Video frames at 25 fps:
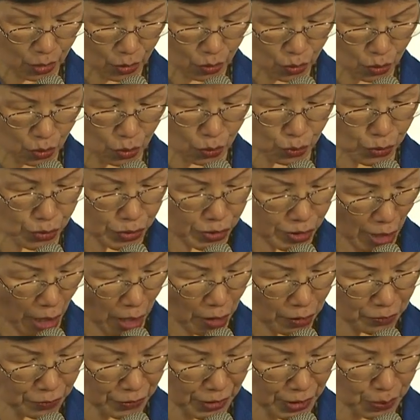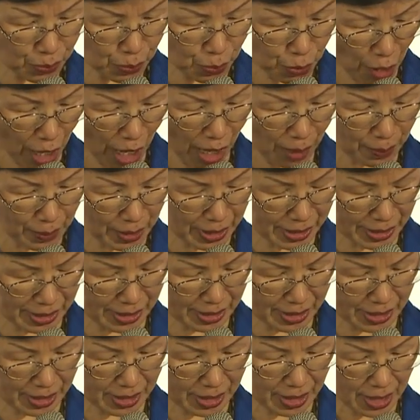to solving
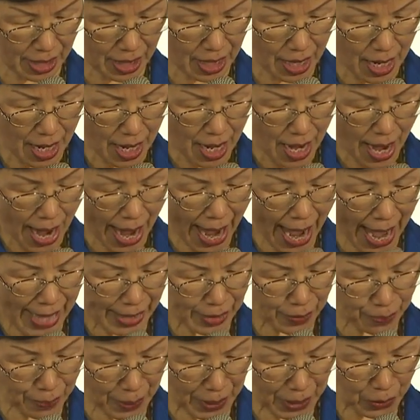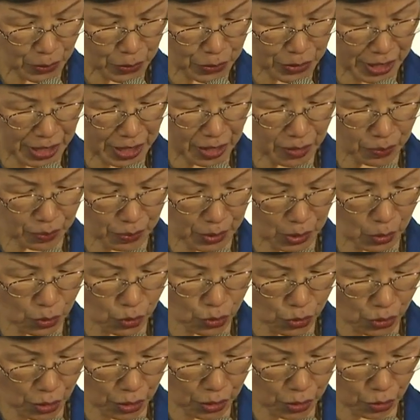problems and building
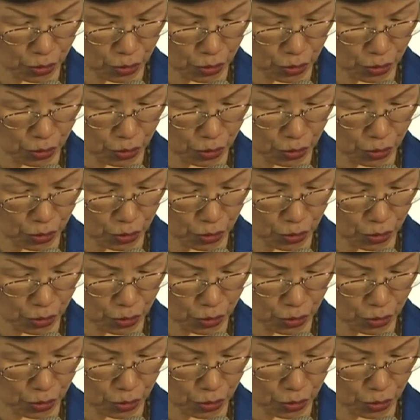mutual